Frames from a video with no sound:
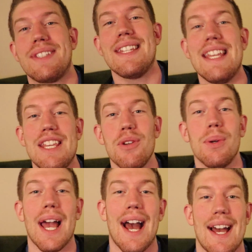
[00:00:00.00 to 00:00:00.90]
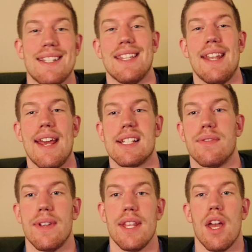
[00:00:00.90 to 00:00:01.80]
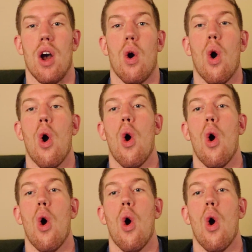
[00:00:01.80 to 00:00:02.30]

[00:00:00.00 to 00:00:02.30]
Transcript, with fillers: see you guys in the next video.